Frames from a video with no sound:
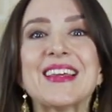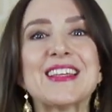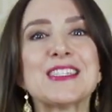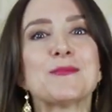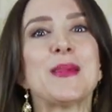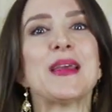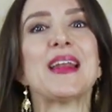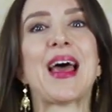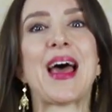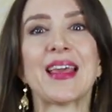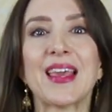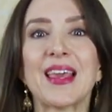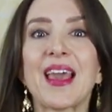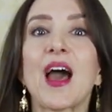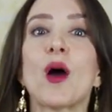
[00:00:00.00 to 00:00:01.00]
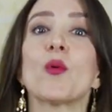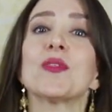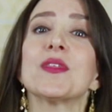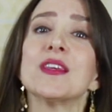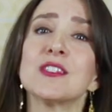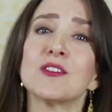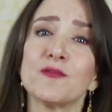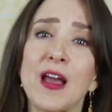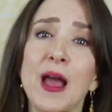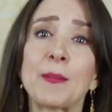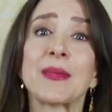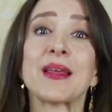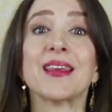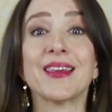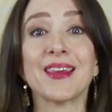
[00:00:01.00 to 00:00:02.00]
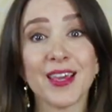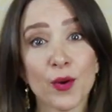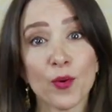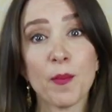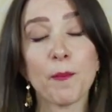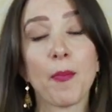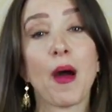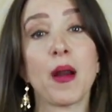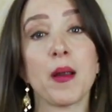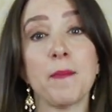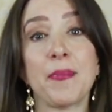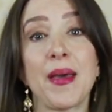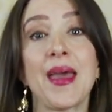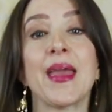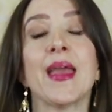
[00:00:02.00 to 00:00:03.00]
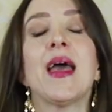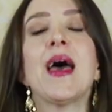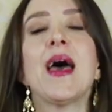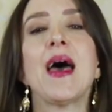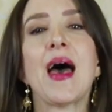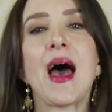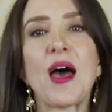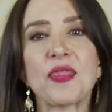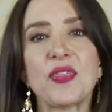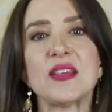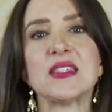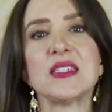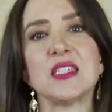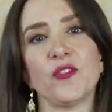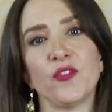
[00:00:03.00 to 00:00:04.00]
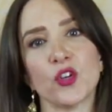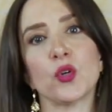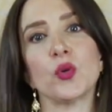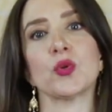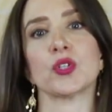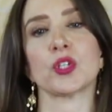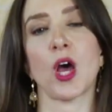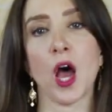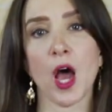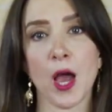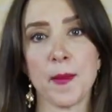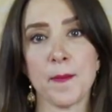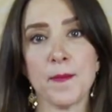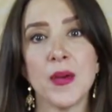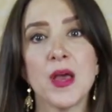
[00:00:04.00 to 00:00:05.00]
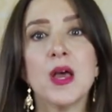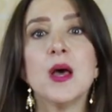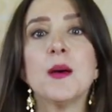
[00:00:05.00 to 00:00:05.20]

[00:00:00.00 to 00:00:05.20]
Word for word: he's been hanging out with his family here in Byron Bay at this difficult time.